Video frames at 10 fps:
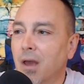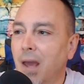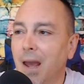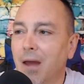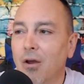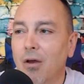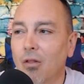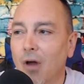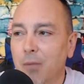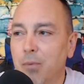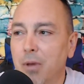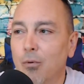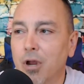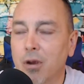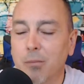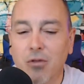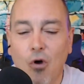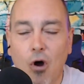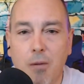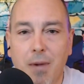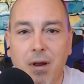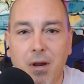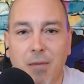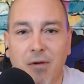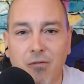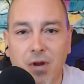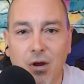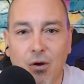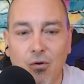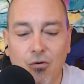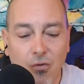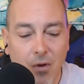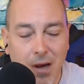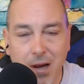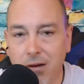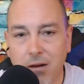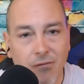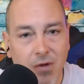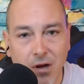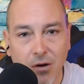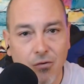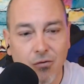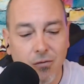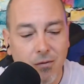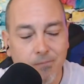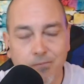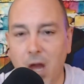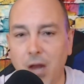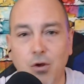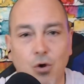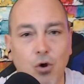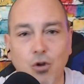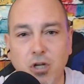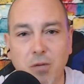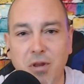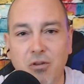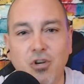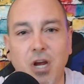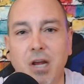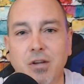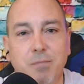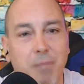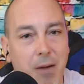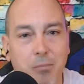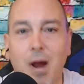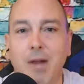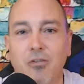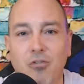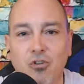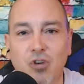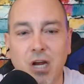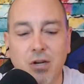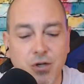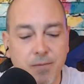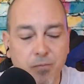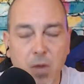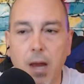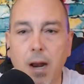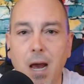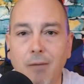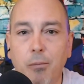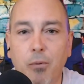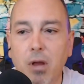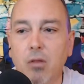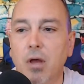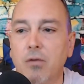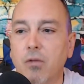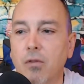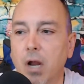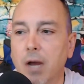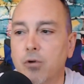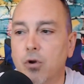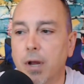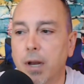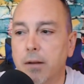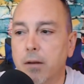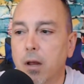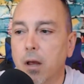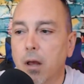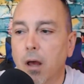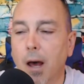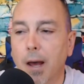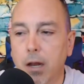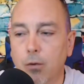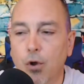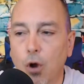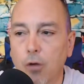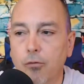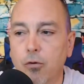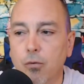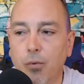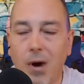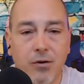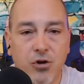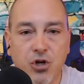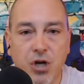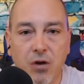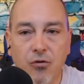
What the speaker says: And a lot of people hear me talk about in my videos, I end the videos, I encourage you to be the change by practicing change. And I have a playlist that I've created in regards to practice change.